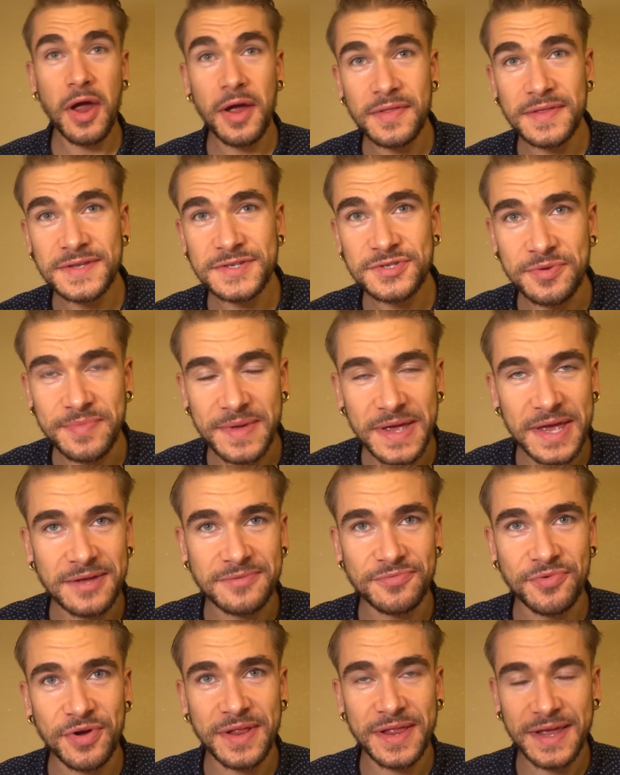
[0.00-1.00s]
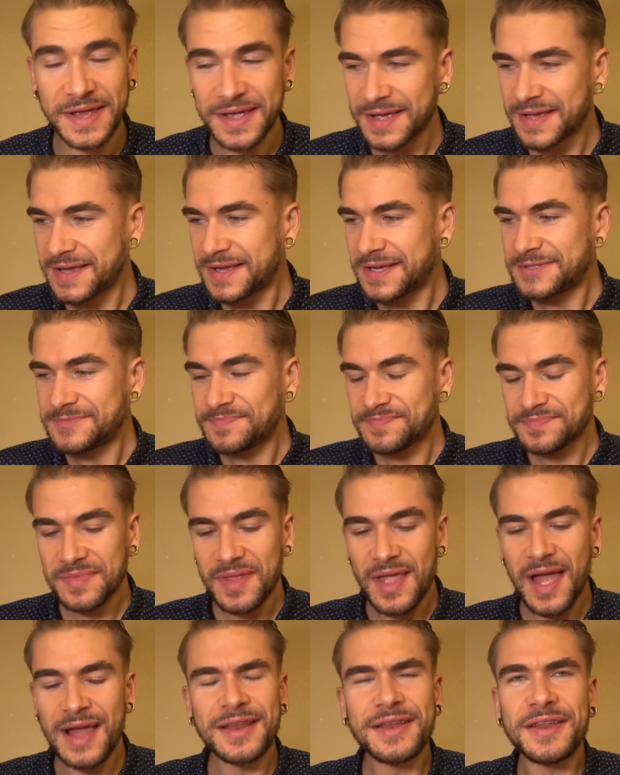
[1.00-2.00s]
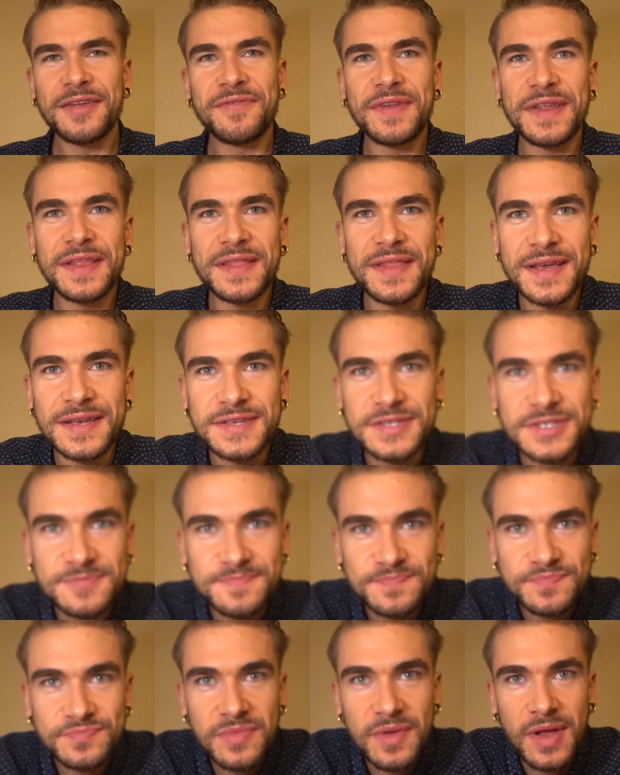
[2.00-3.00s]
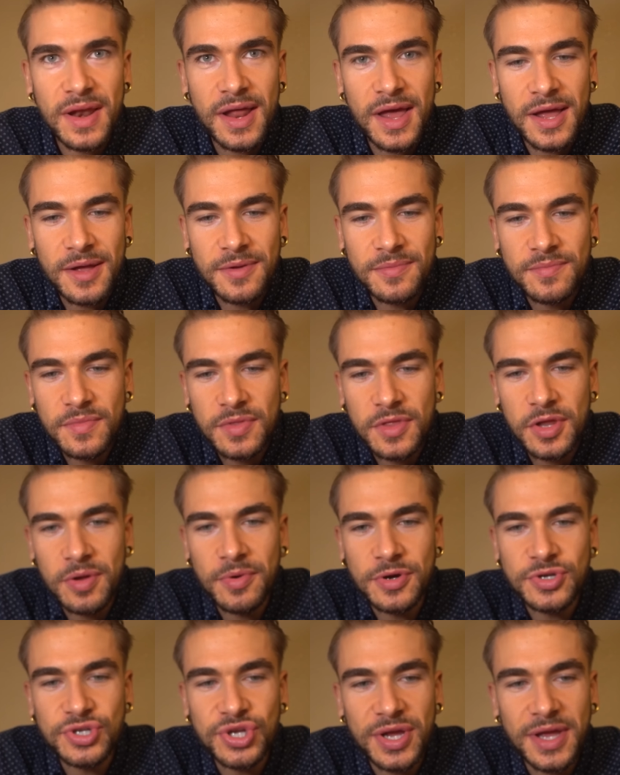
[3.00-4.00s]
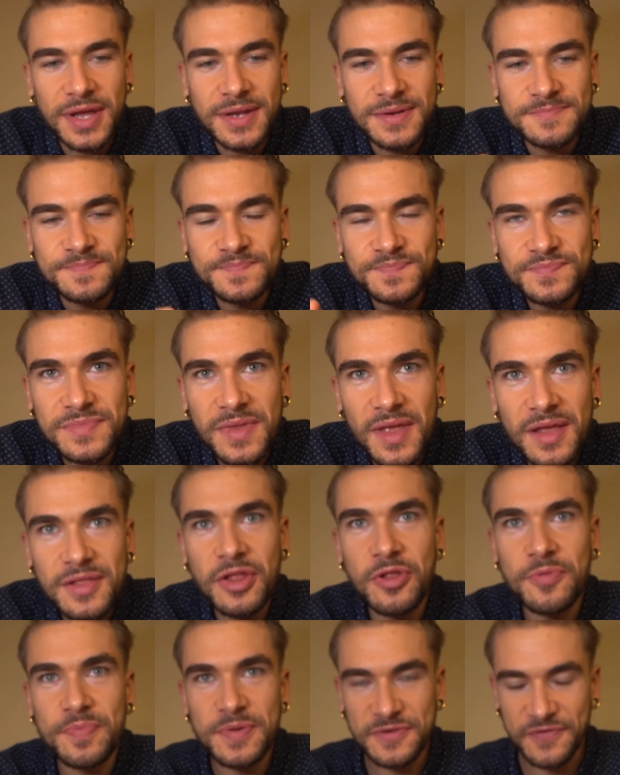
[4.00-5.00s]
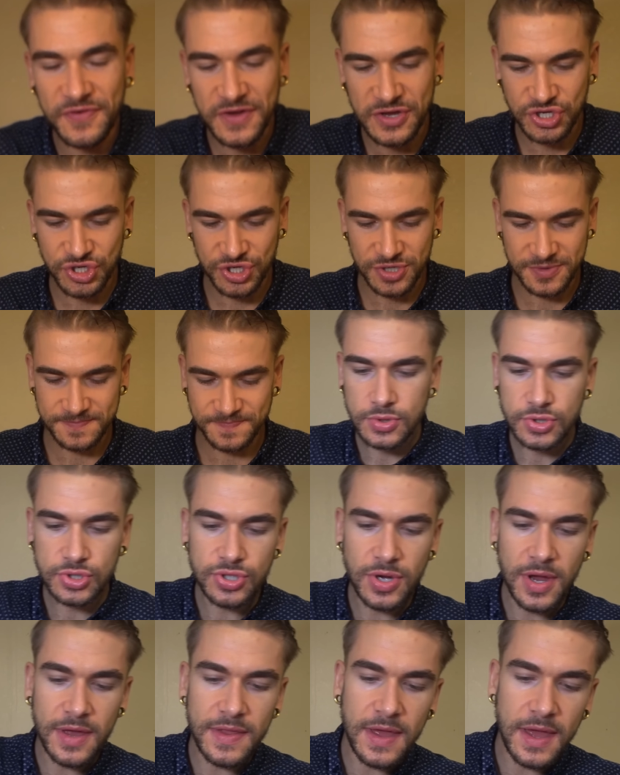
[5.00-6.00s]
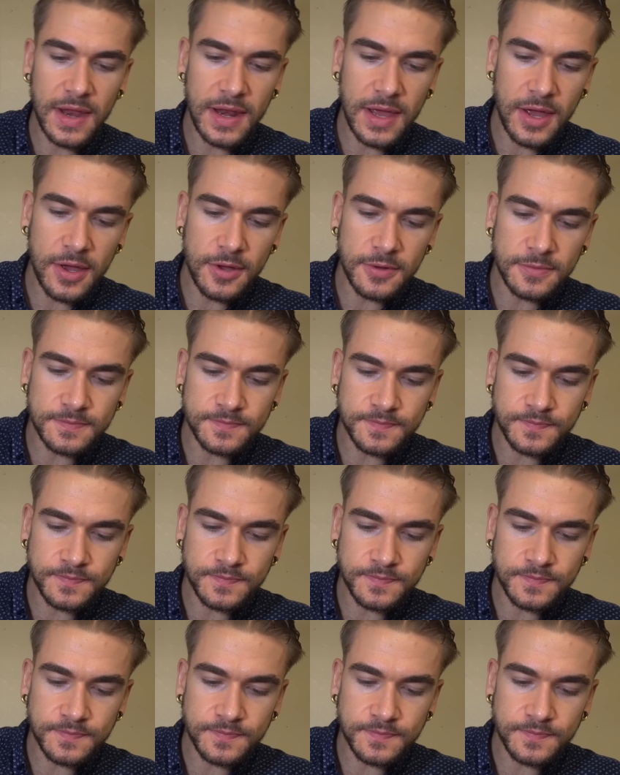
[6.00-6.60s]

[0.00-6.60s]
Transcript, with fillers: right, this is gonna be it, really. I didn't even need this, Got uh, a little more chicken, another piece of fish. Try that out.